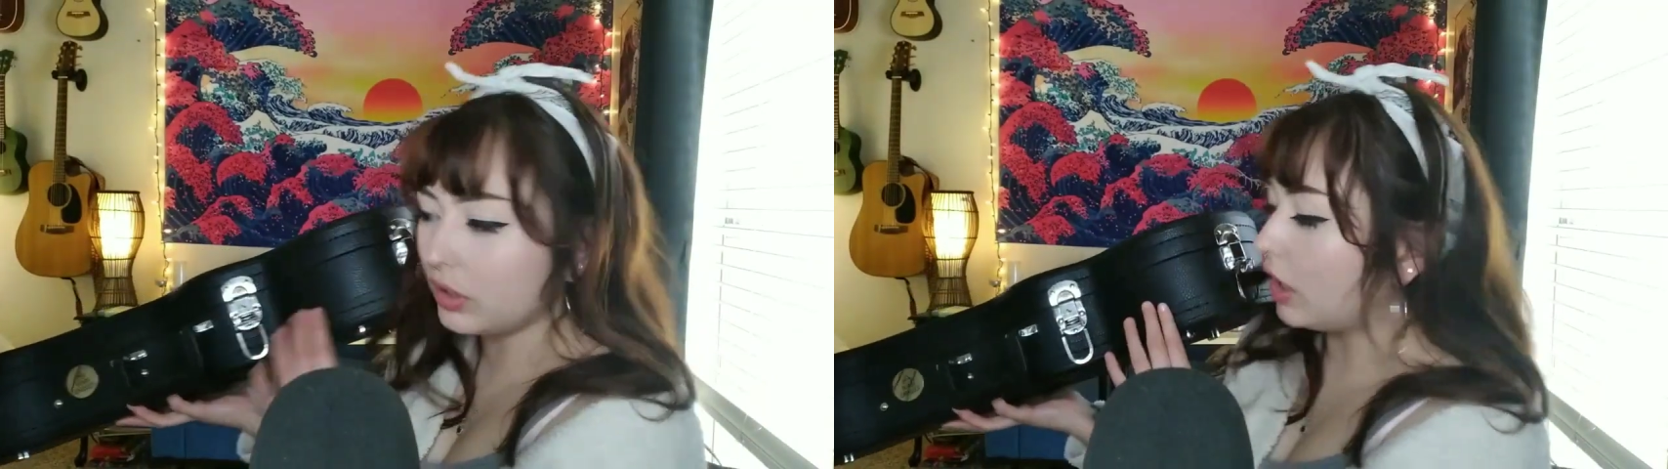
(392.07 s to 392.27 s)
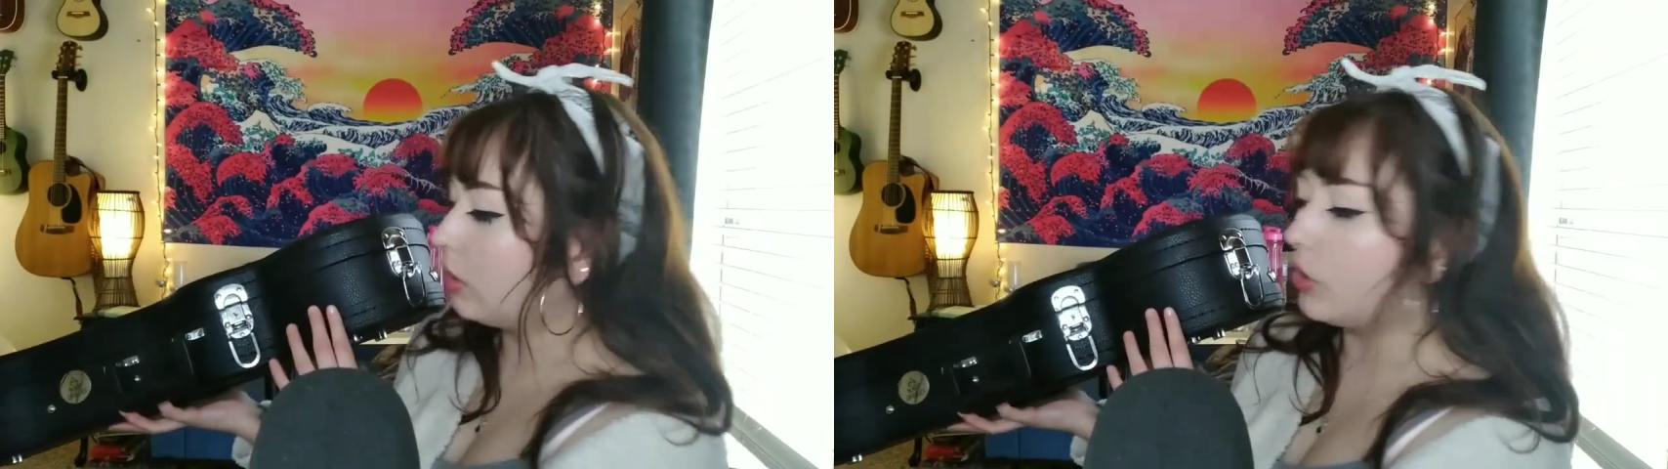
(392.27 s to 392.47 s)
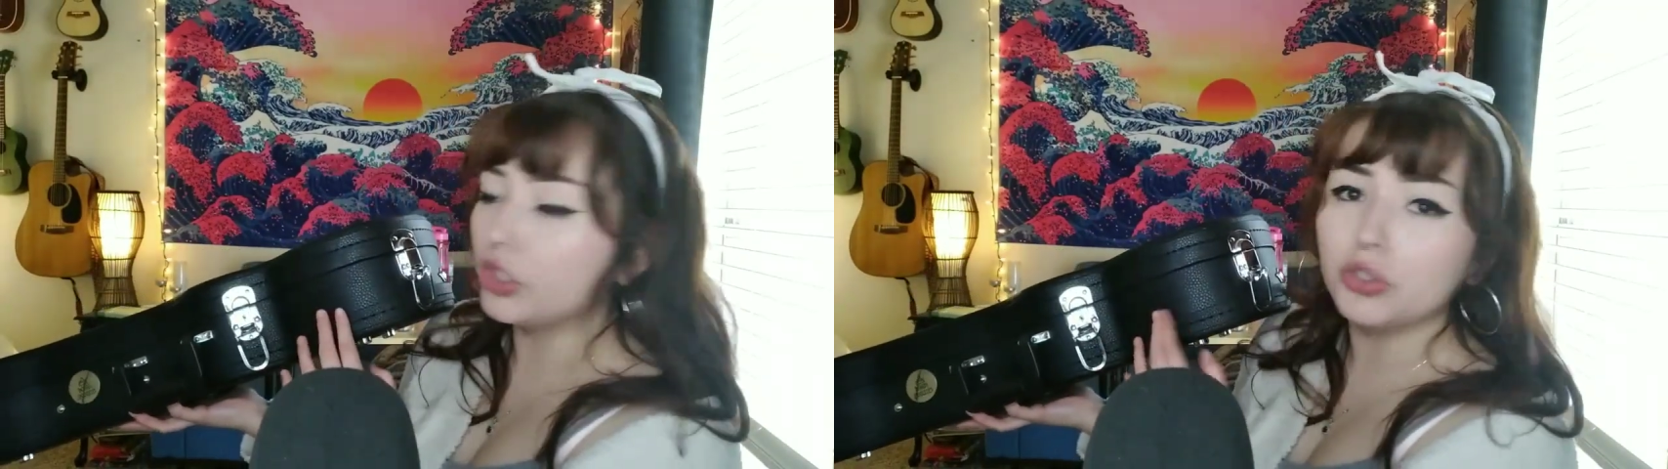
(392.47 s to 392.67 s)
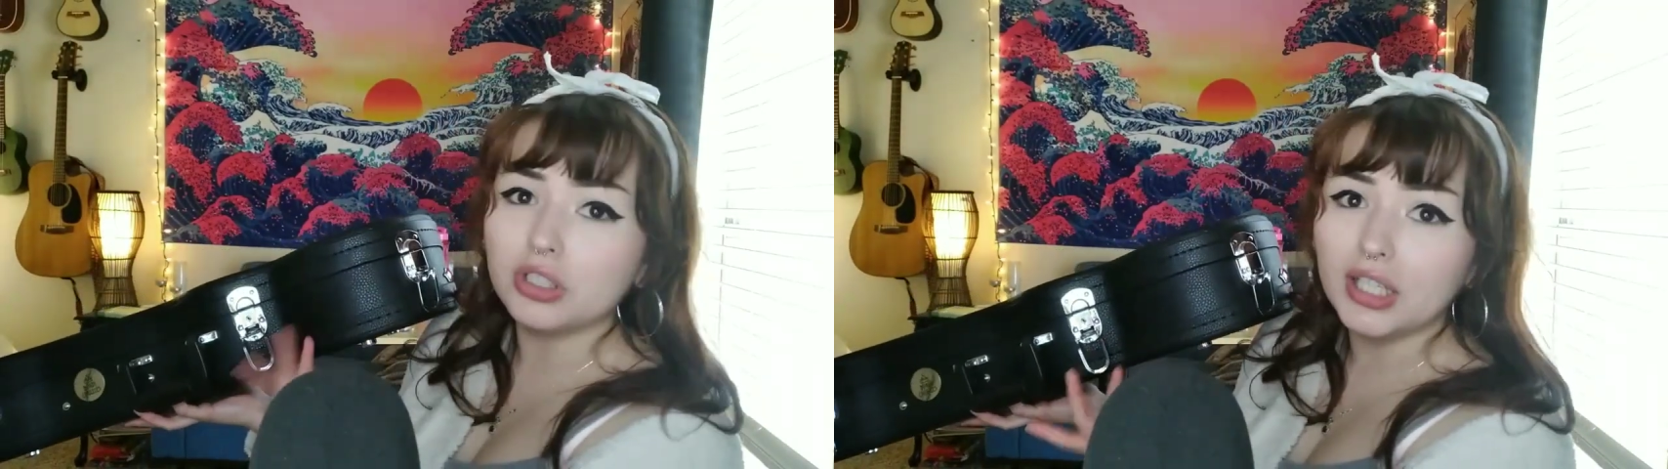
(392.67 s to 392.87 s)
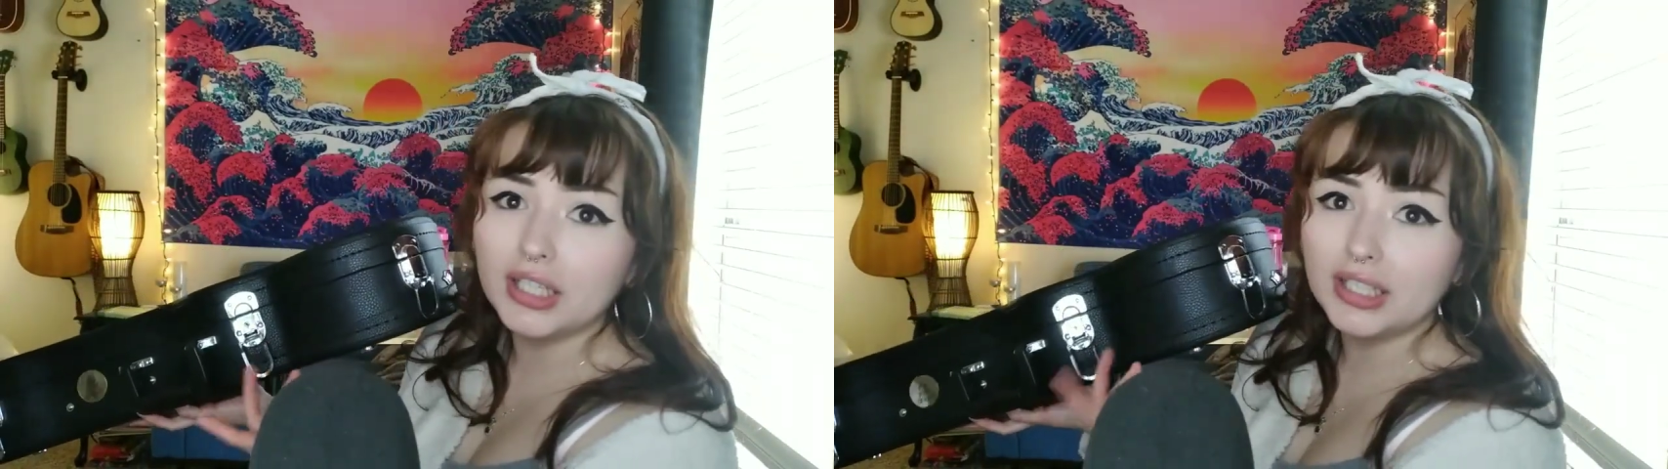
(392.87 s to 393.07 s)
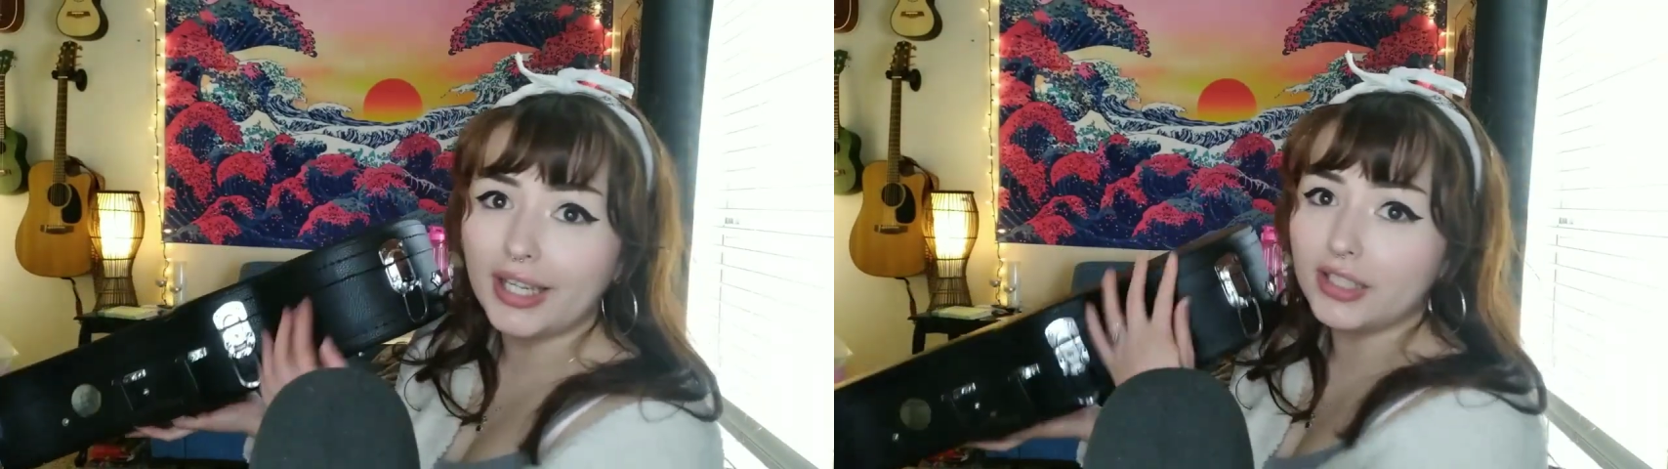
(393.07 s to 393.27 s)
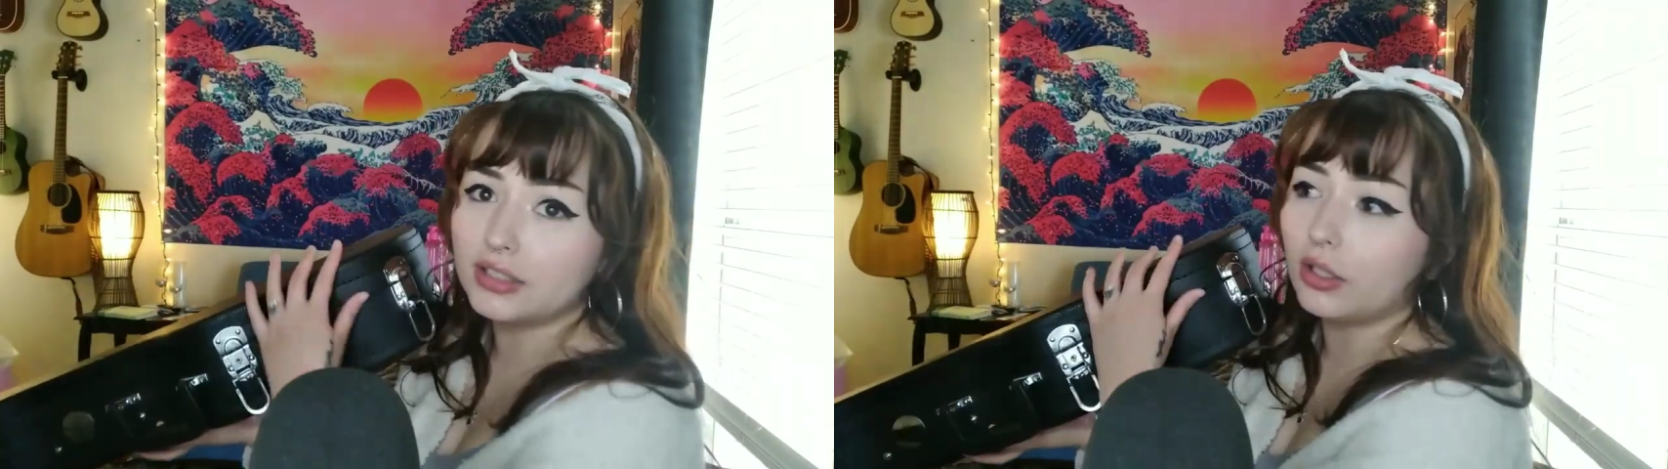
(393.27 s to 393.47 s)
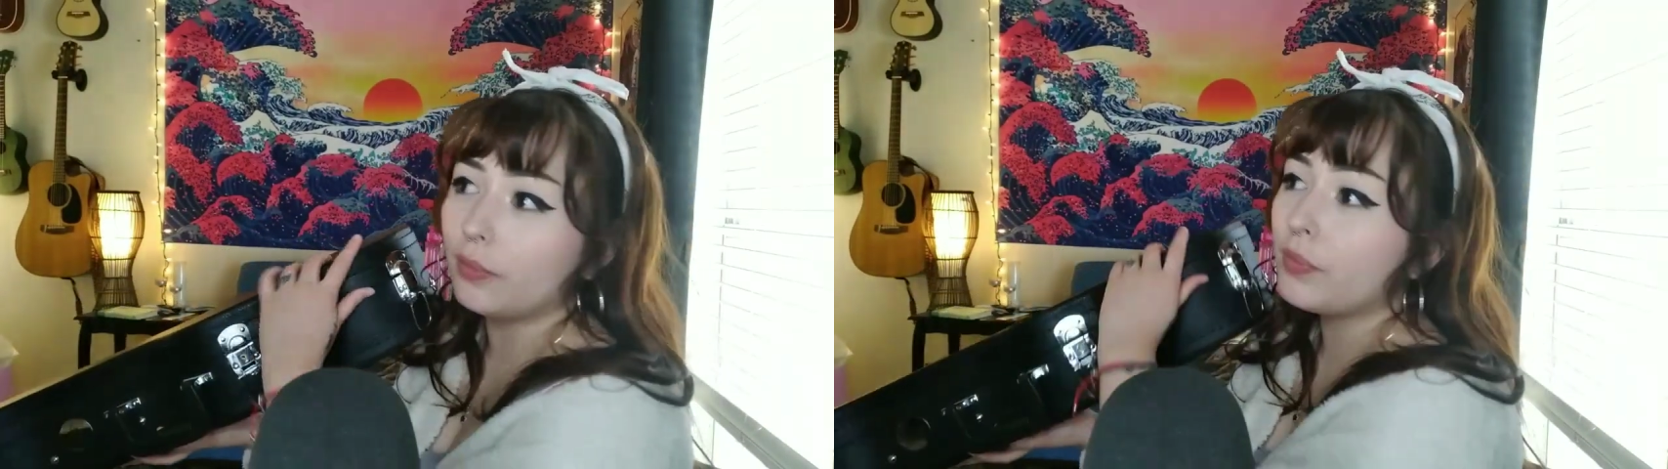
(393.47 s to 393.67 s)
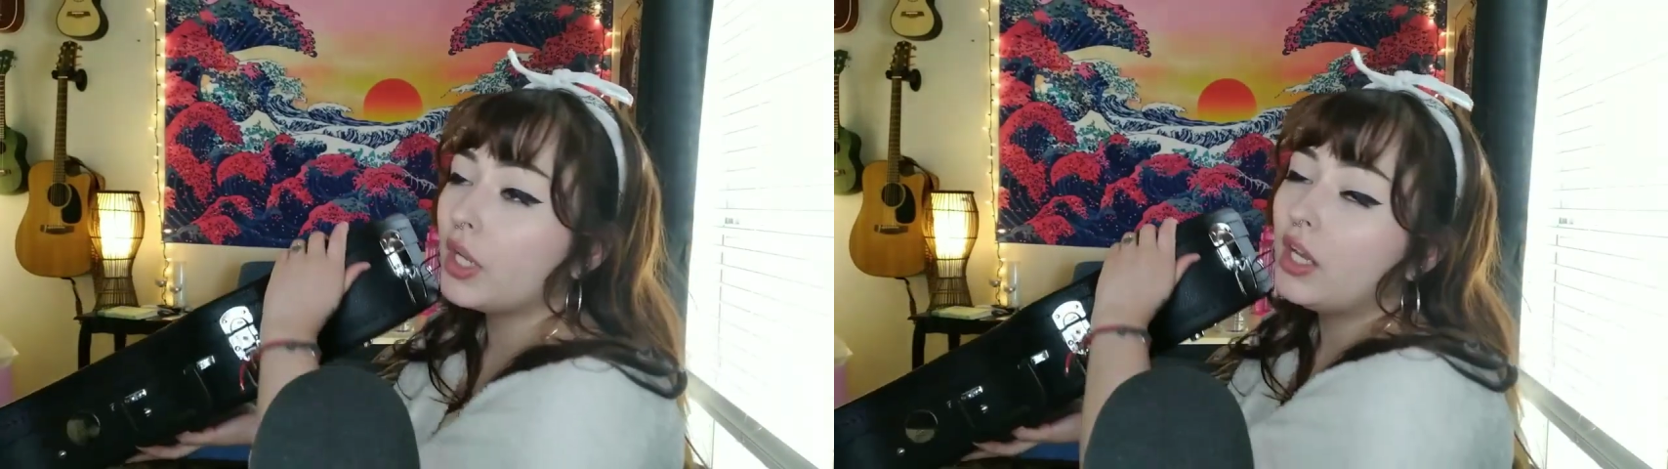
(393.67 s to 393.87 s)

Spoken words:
let alone a ukulele case, so